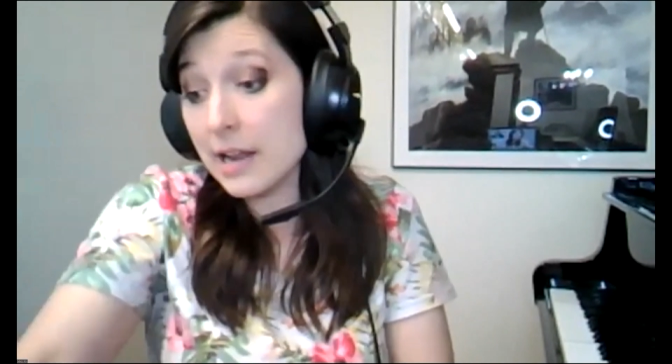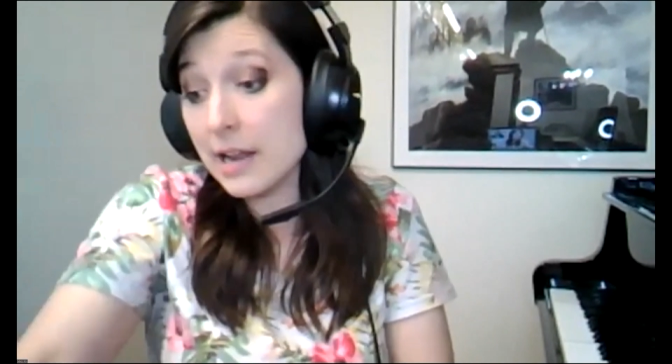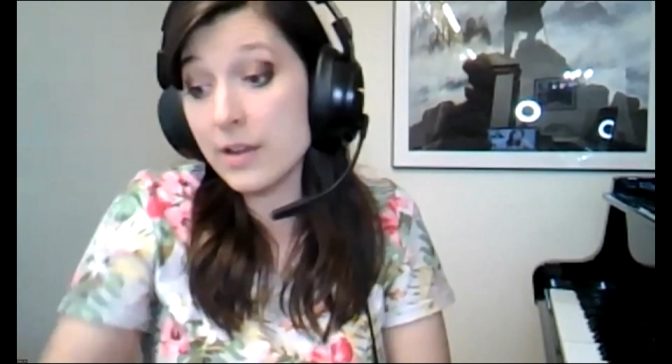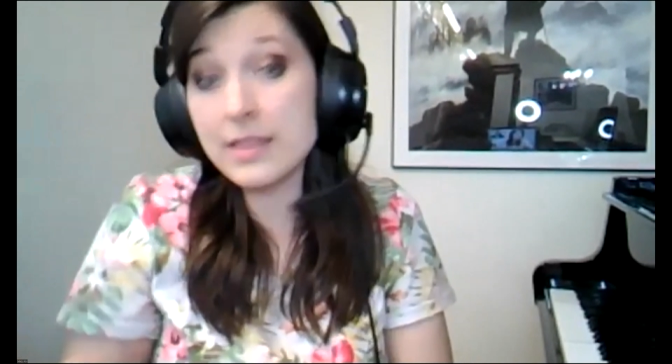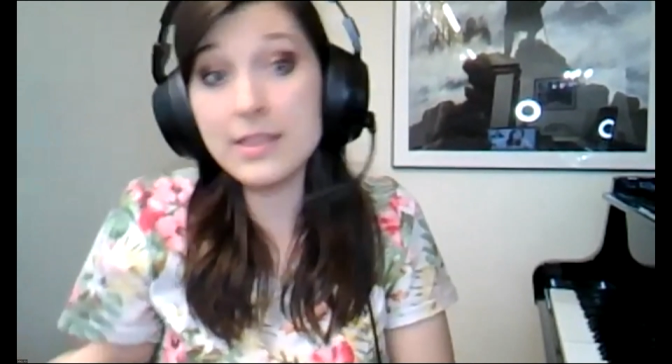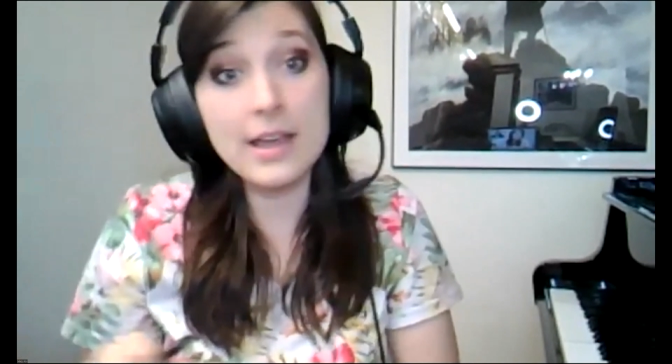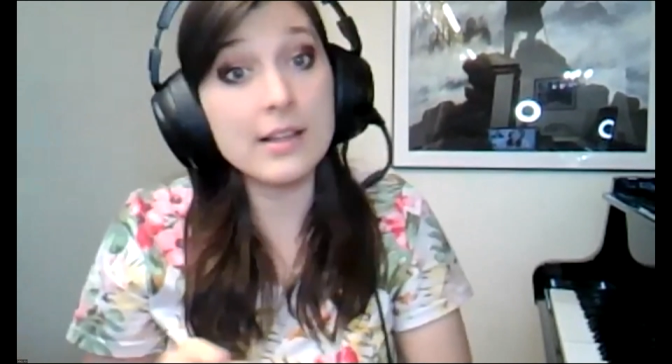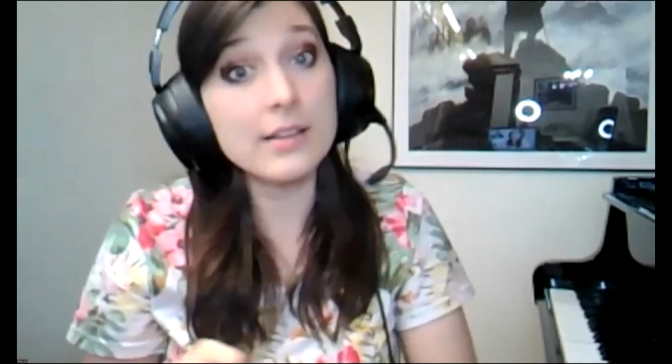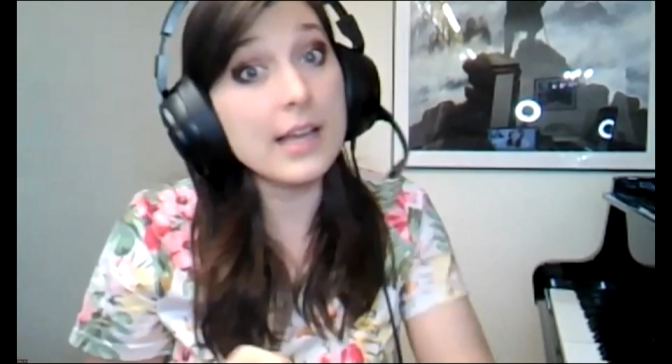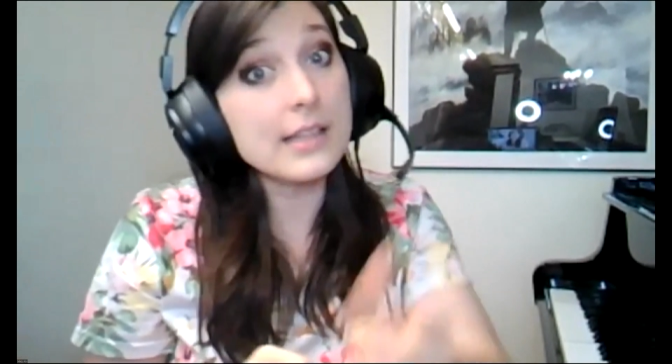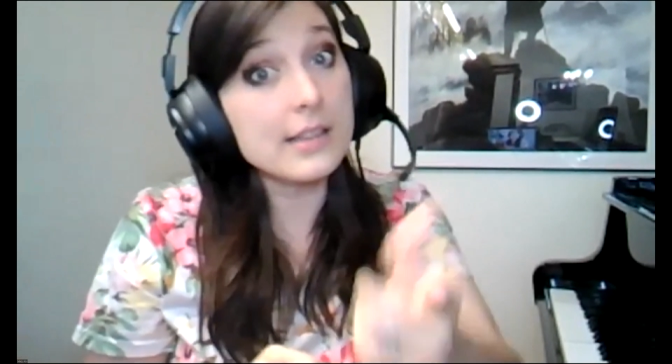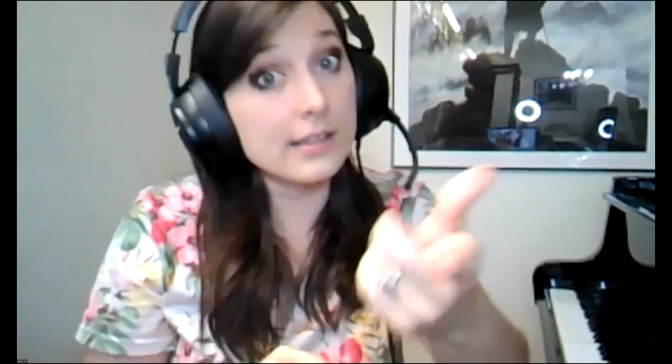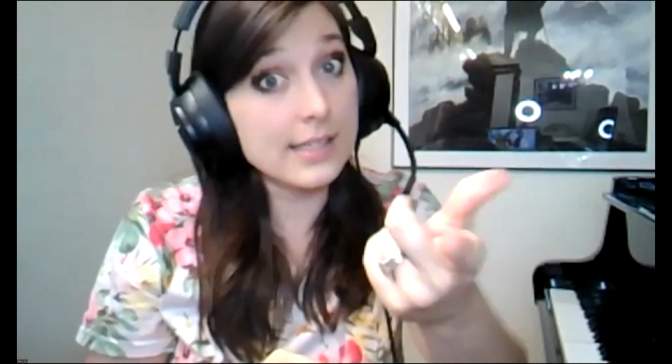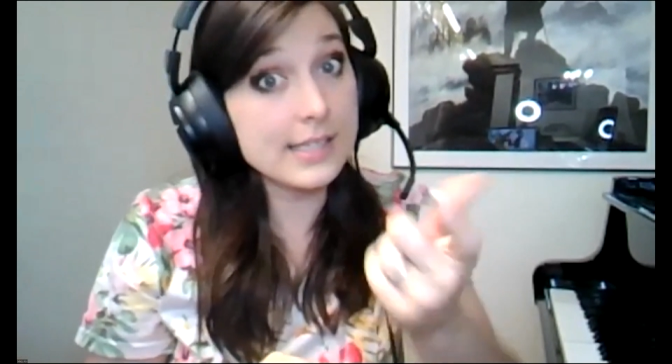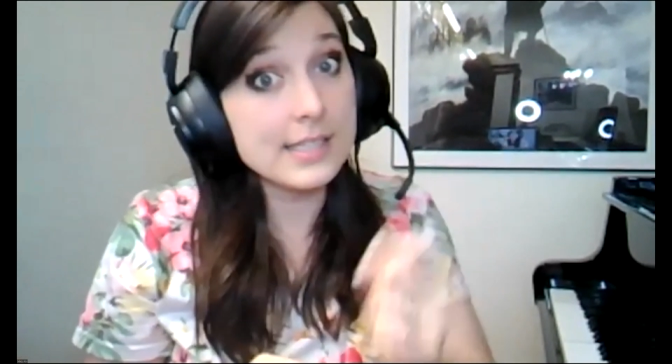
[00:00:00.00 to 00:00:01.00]
everything
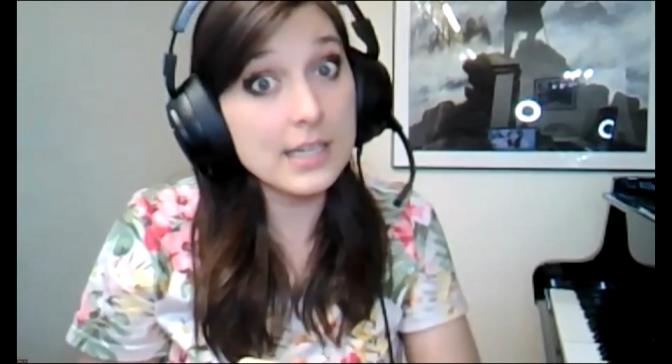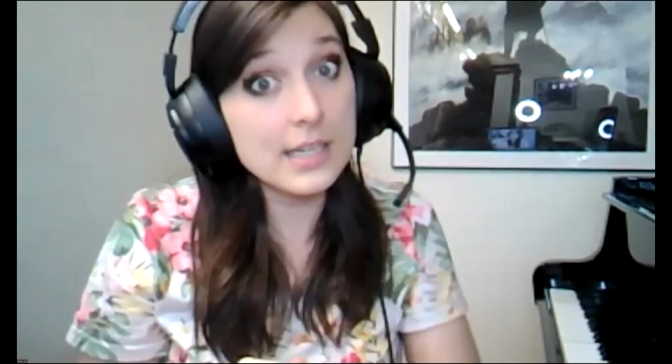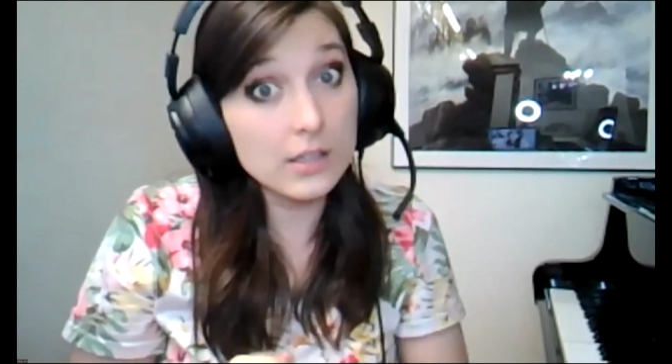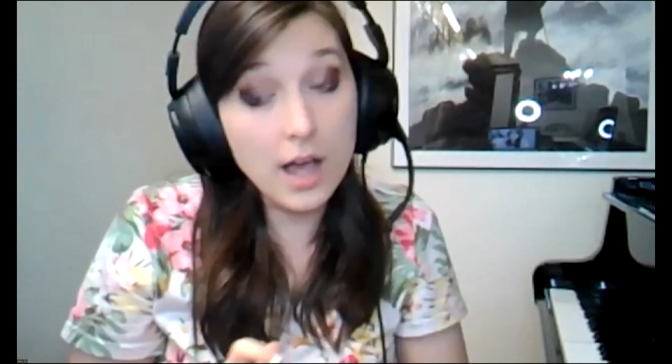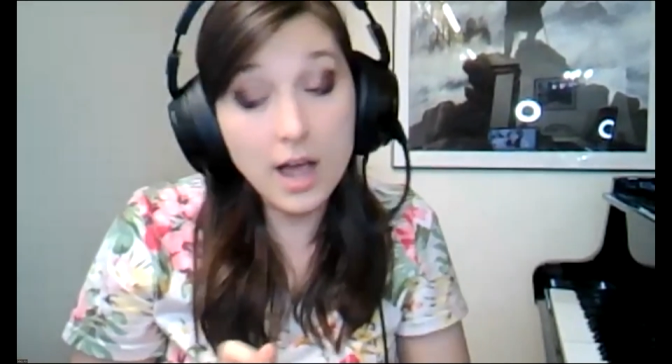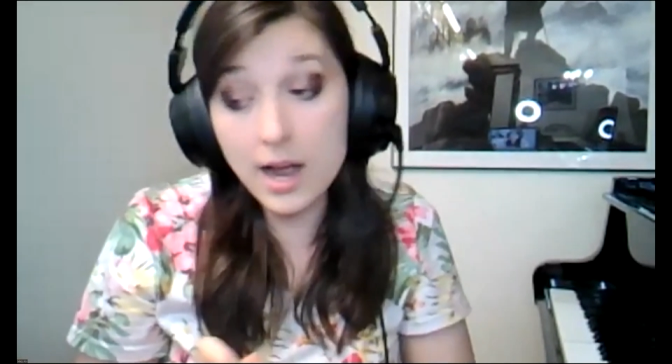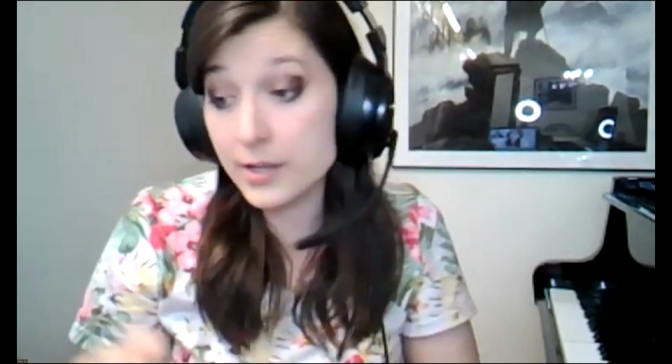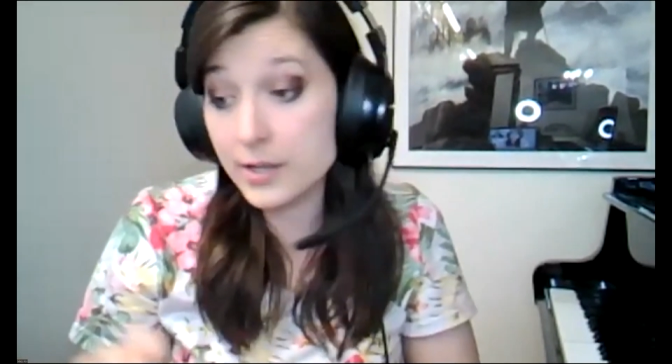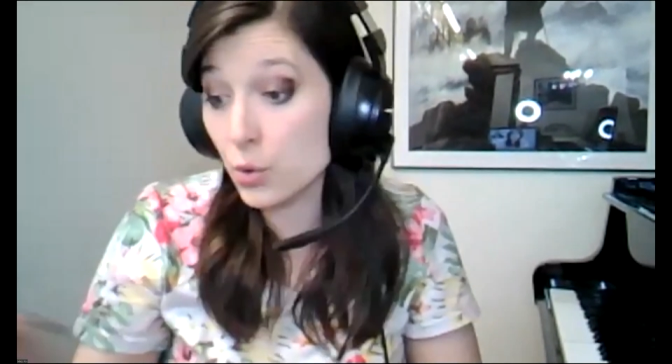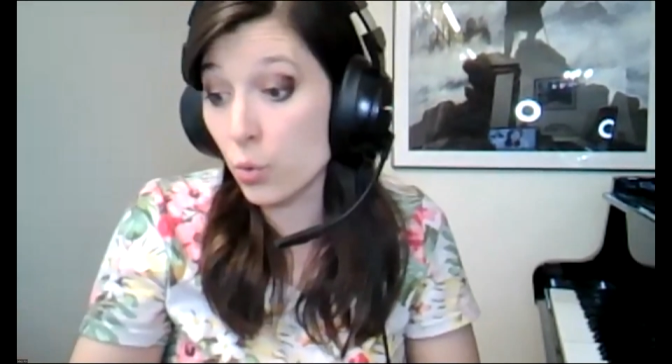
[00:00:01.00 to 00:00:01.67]
like the listening logs,